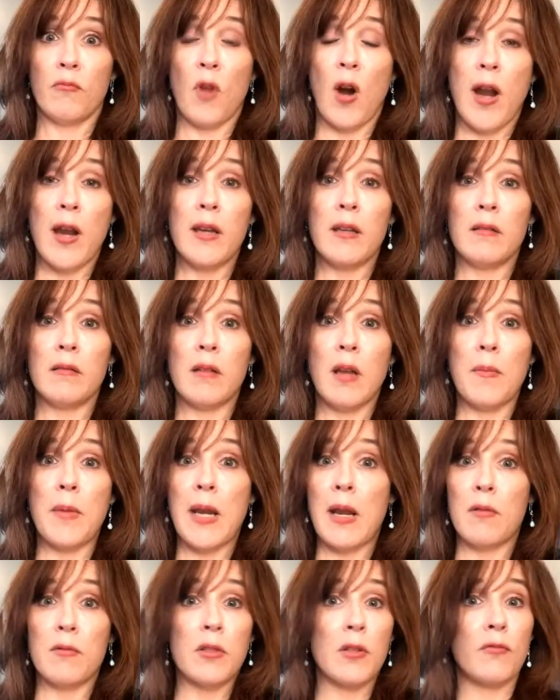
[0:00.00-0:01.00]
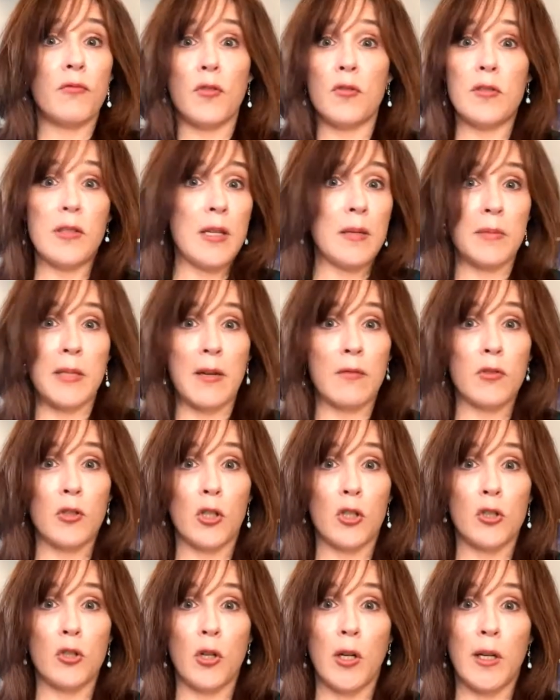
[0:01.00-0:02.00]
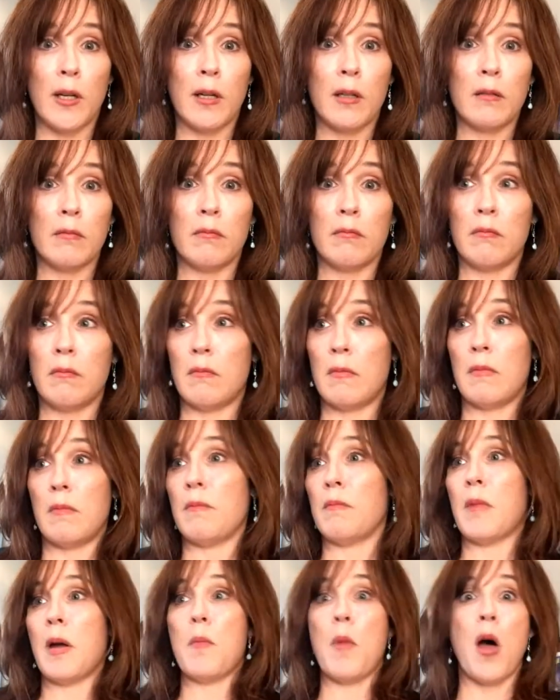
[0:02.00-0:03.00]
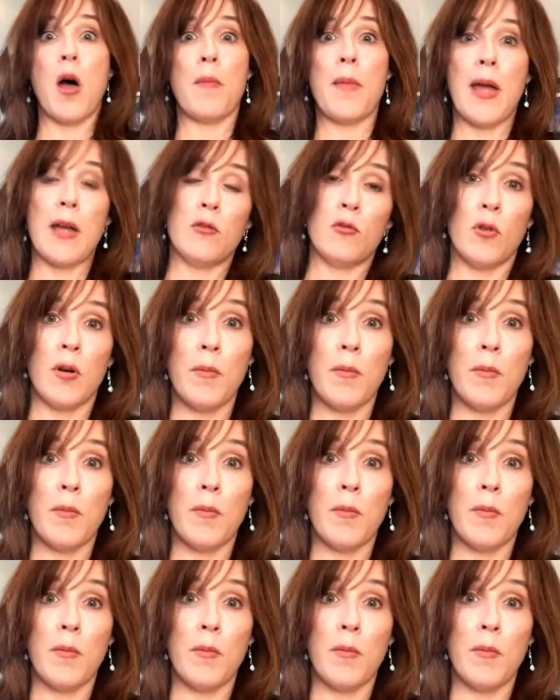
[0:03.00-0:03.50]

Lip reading: right? I mean, I was on food stamps after Katrina. My mom had to